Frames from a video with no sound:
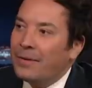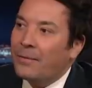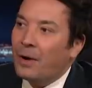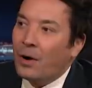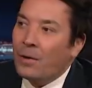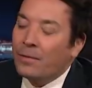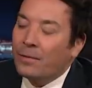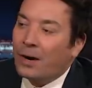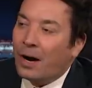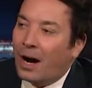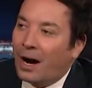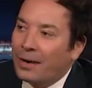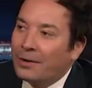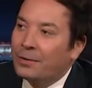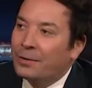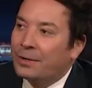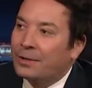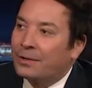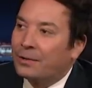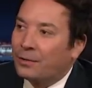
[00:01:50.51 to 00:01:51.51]
over
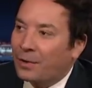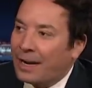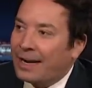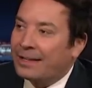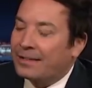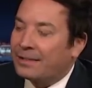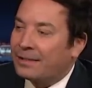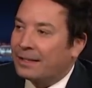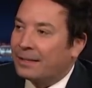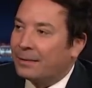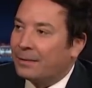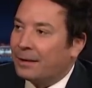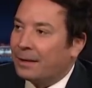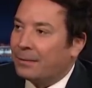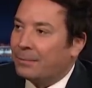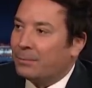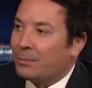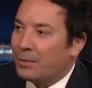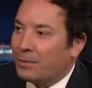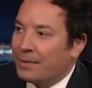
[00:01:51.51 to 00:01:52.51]
100 credits in
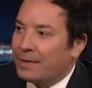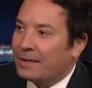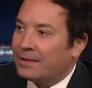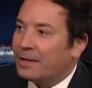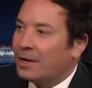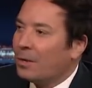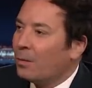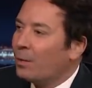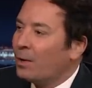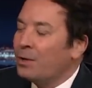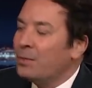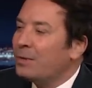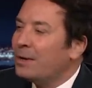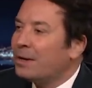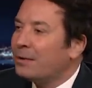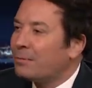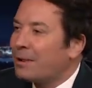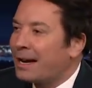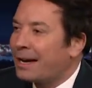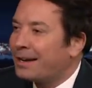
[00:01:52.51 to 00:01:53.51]
movies. What do you get
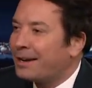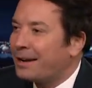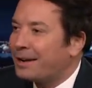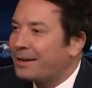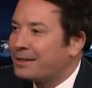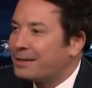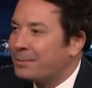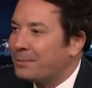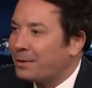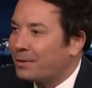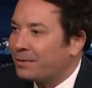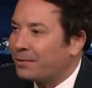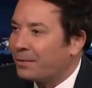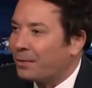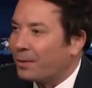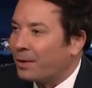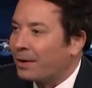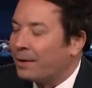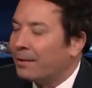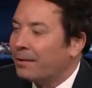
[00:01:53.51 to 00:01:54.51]
recognized the most for?